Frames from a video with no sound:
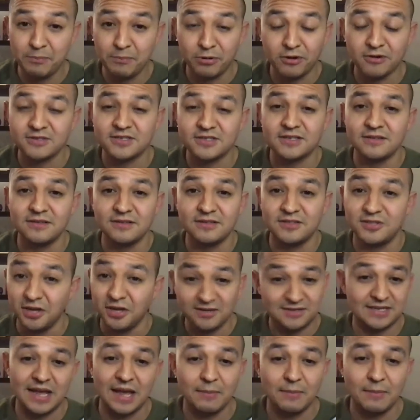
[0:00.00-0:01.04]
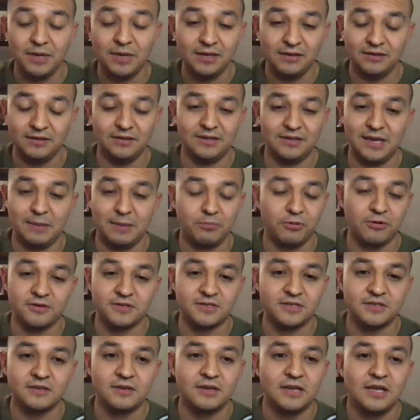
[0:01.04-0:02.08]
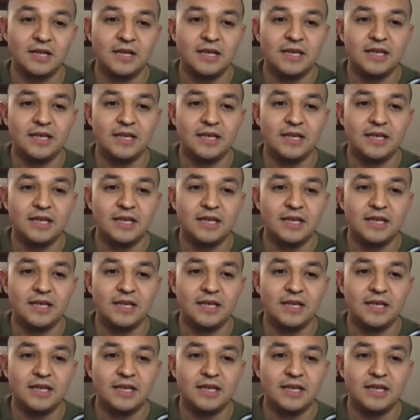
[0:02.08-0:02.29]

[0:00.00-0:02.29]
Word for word: that person does not mean it. That person